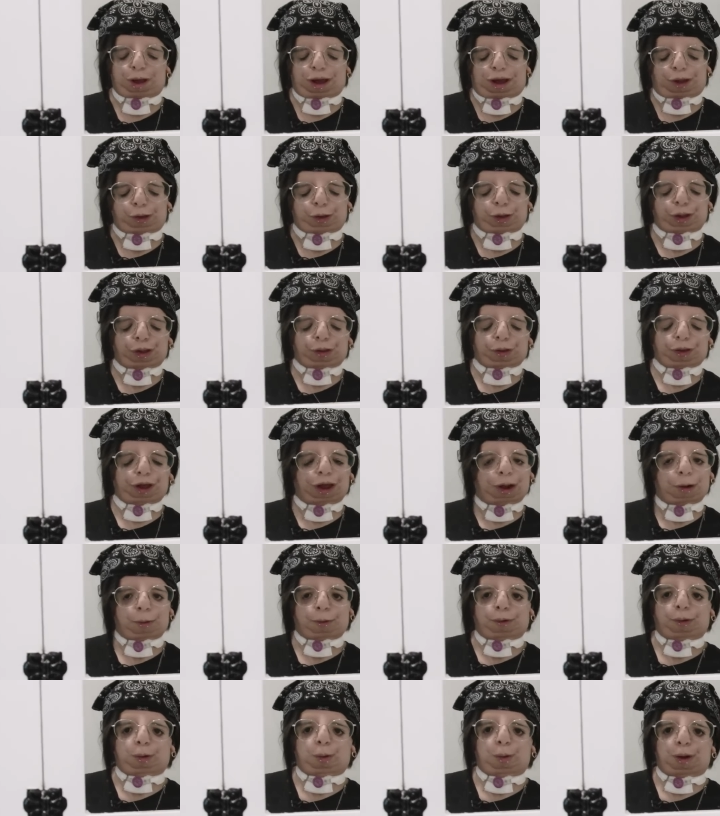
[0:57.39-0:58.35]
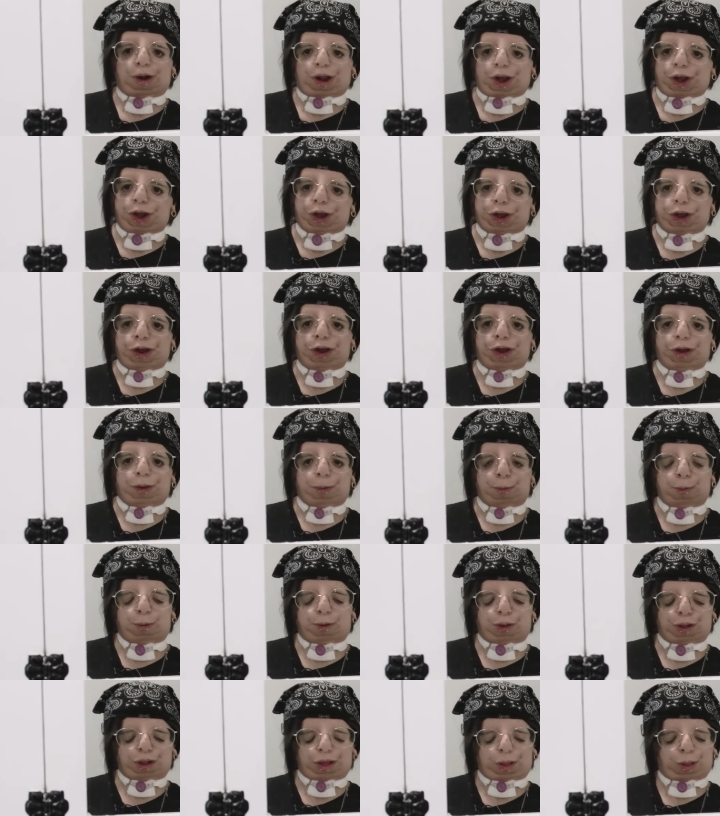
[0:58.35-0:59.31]
I have to be careful what I eat
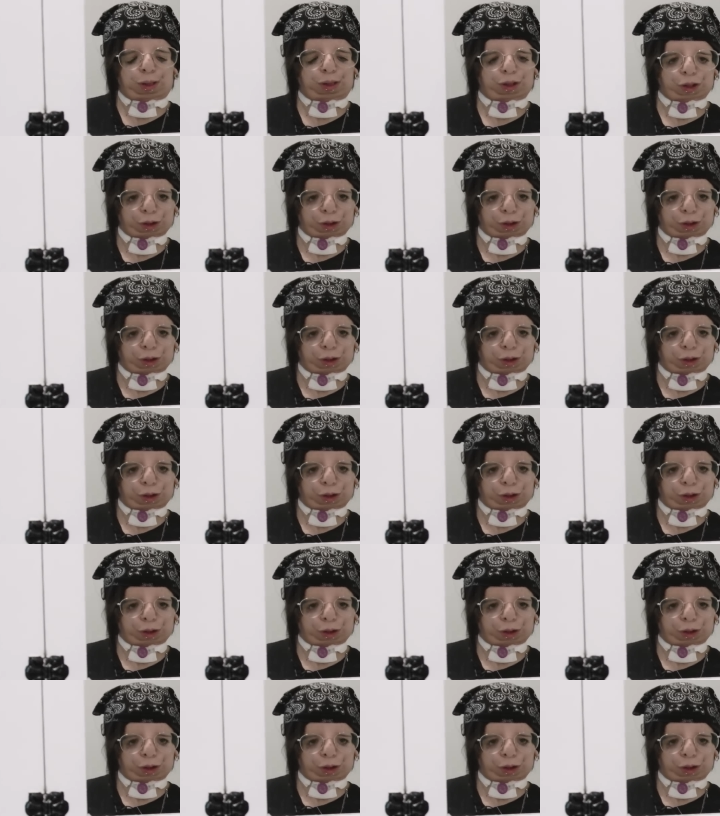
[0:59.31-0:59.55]
or else I will